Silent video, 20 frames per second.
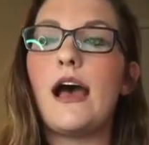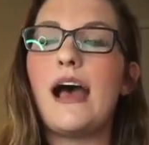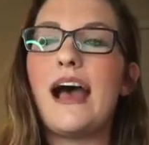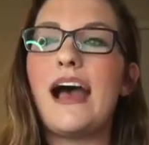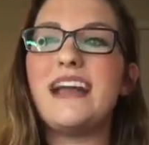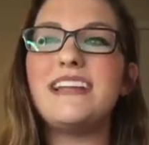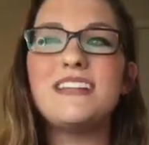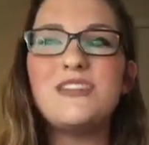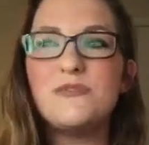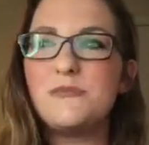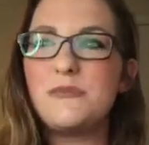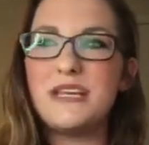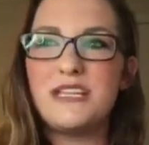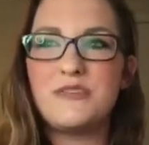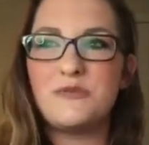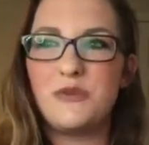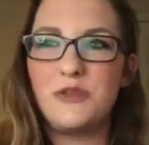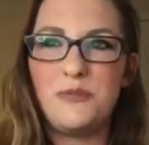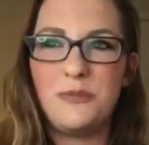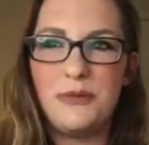I don't
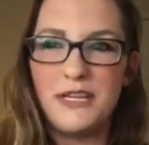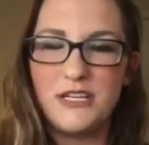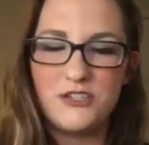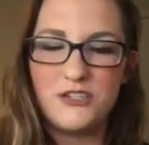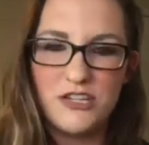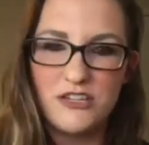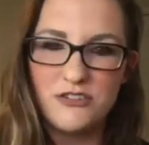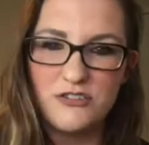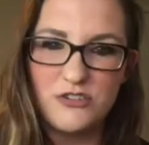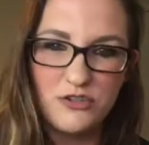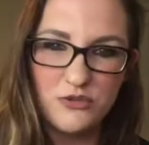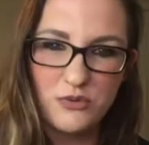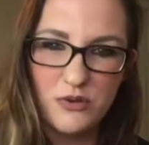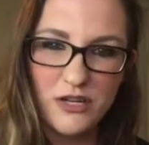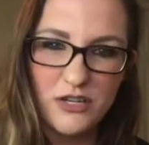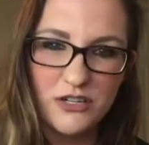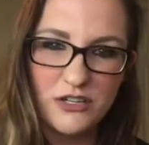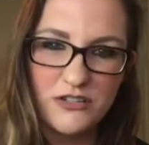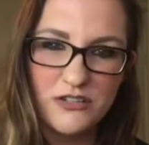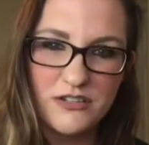mess with Pinterest or
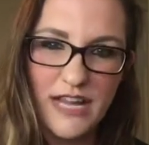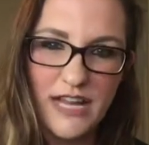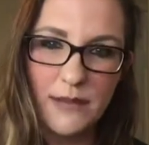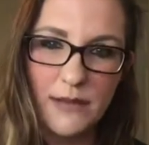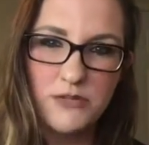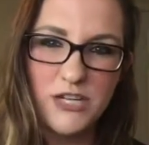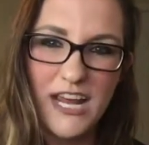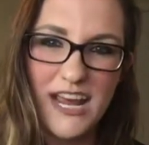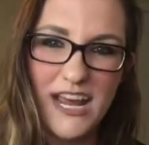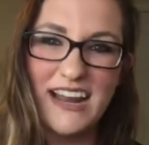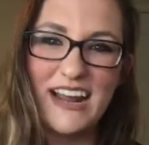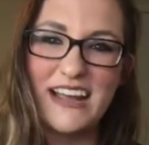Twitter or Snapchat.